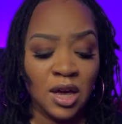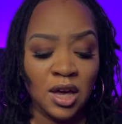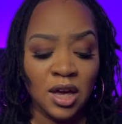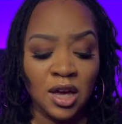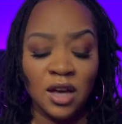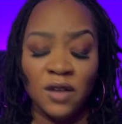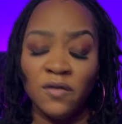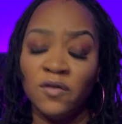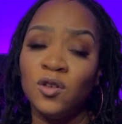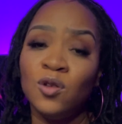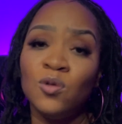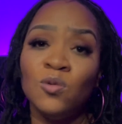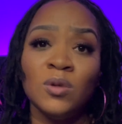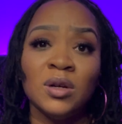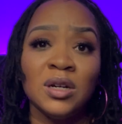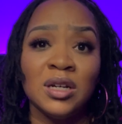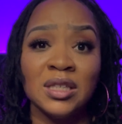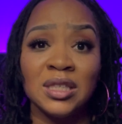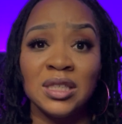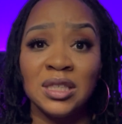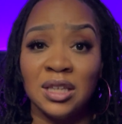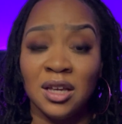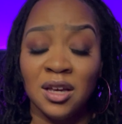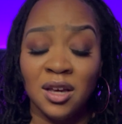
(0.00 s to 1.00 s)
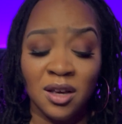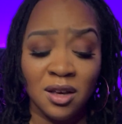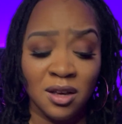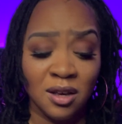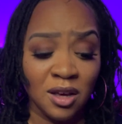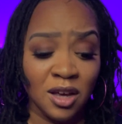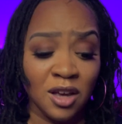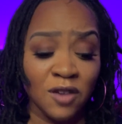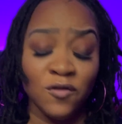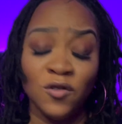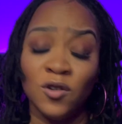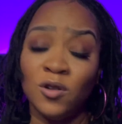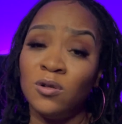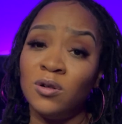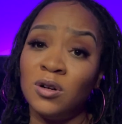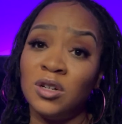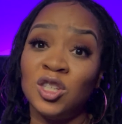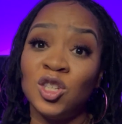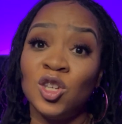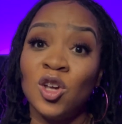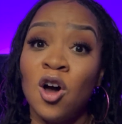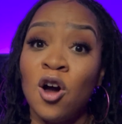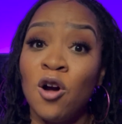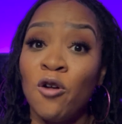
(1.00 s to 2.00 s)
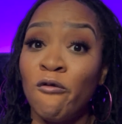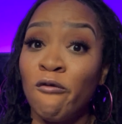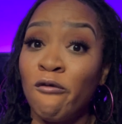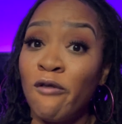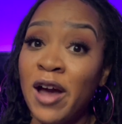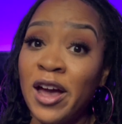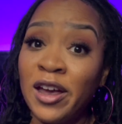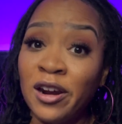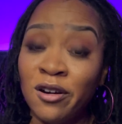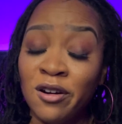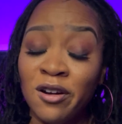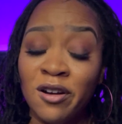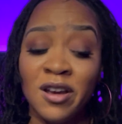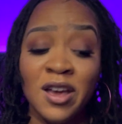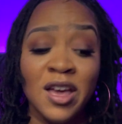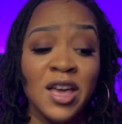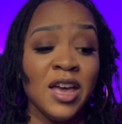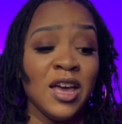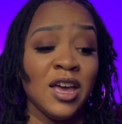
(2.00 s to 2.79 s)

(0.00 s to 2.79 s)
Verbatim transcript: If you wanna sing, if you're a songwriter,